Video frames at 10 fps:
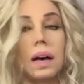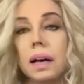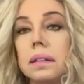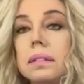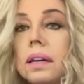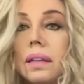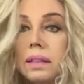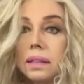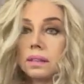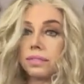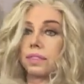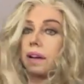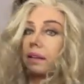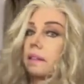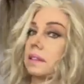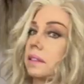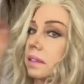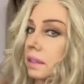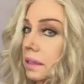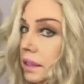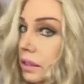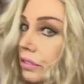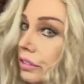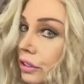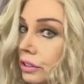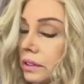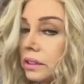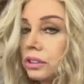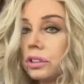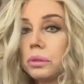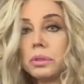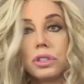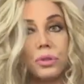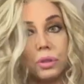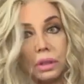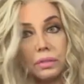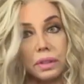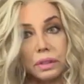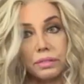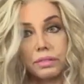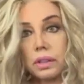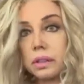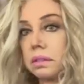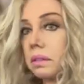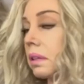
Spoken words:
I like the fact that it's like inverted, you know, it's longer in the front